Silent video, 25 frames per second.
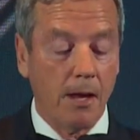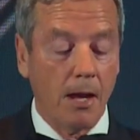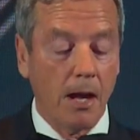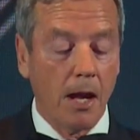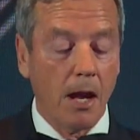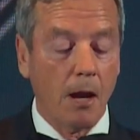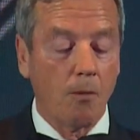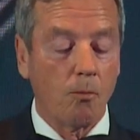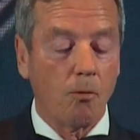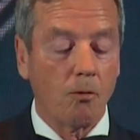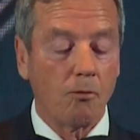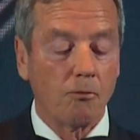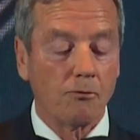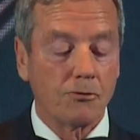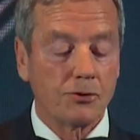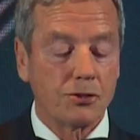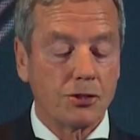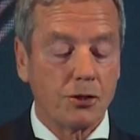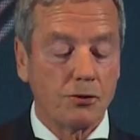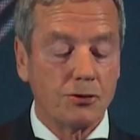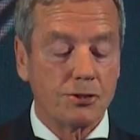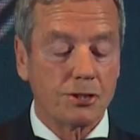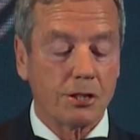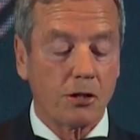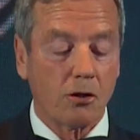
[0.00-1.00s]
and will
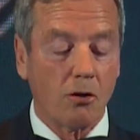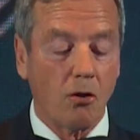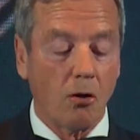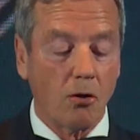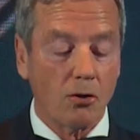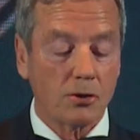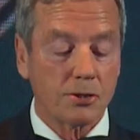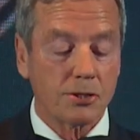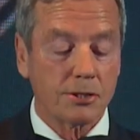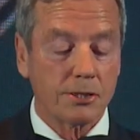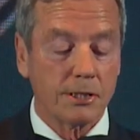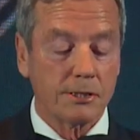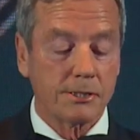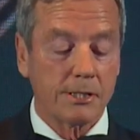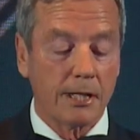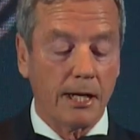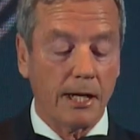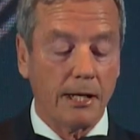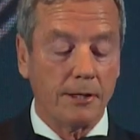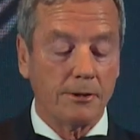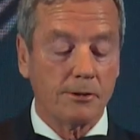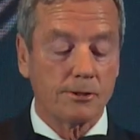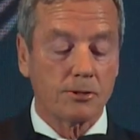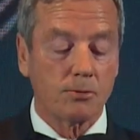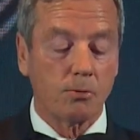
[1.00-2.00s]
reduce costs as
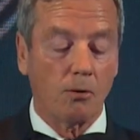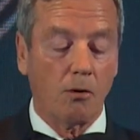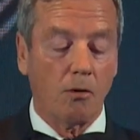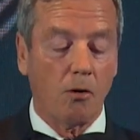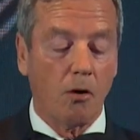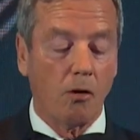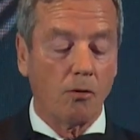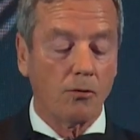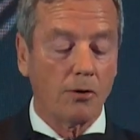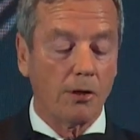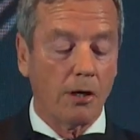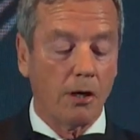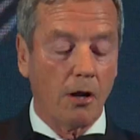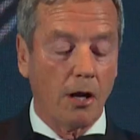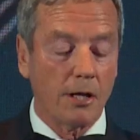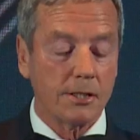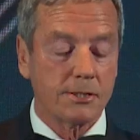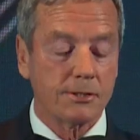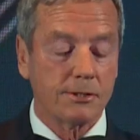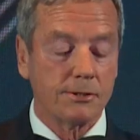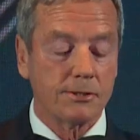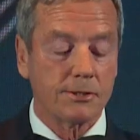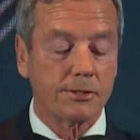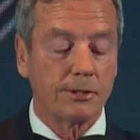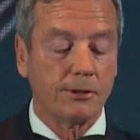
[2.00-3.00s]
lenders will hold a
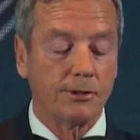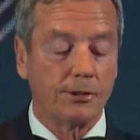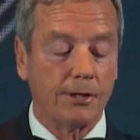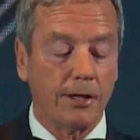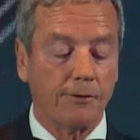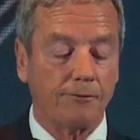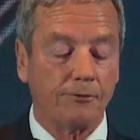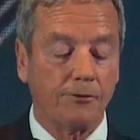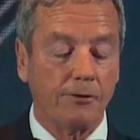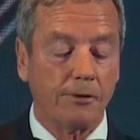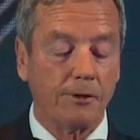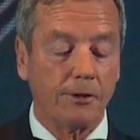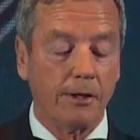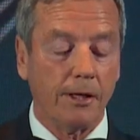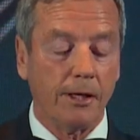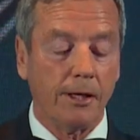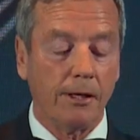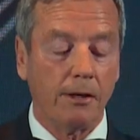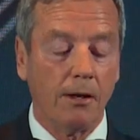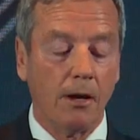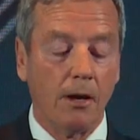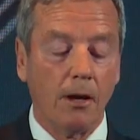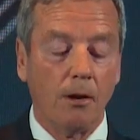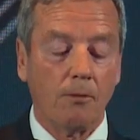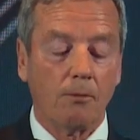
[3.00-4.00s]
licence indefinitely
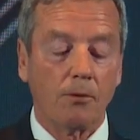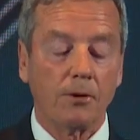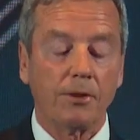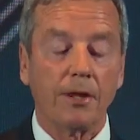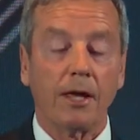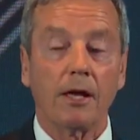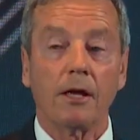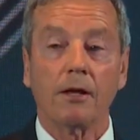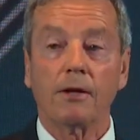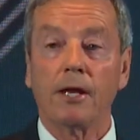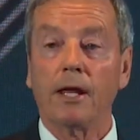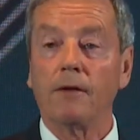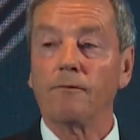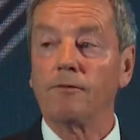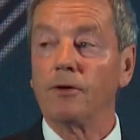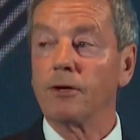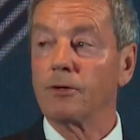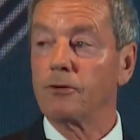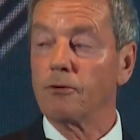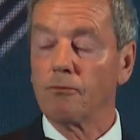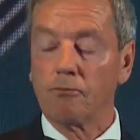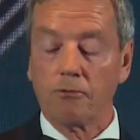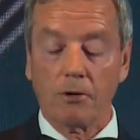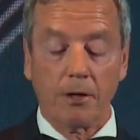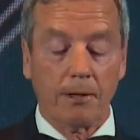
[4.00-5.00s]
without having
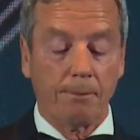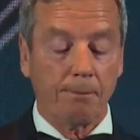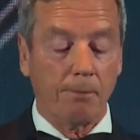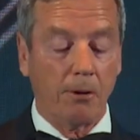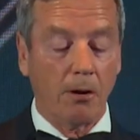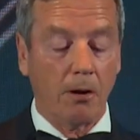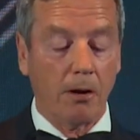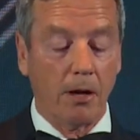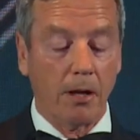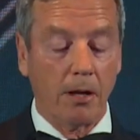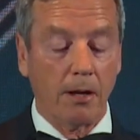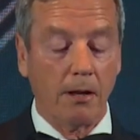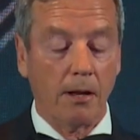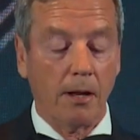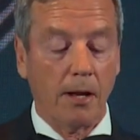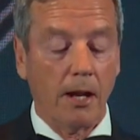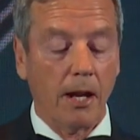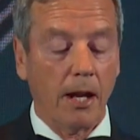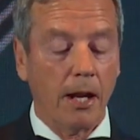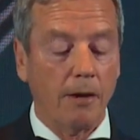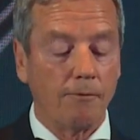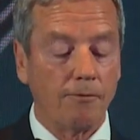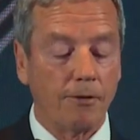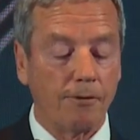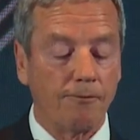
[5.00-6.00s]
to reapply
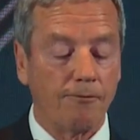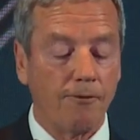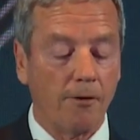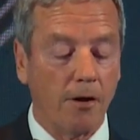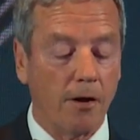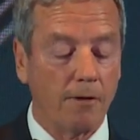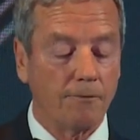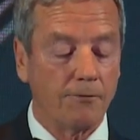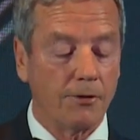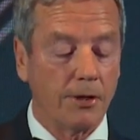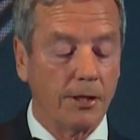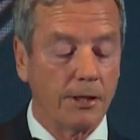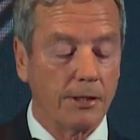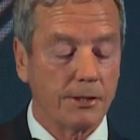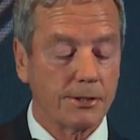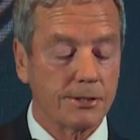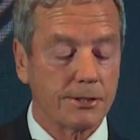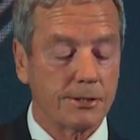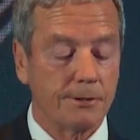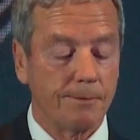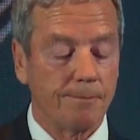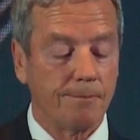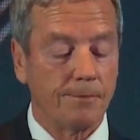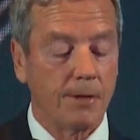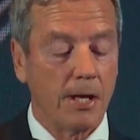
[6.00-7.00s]
every 5 years.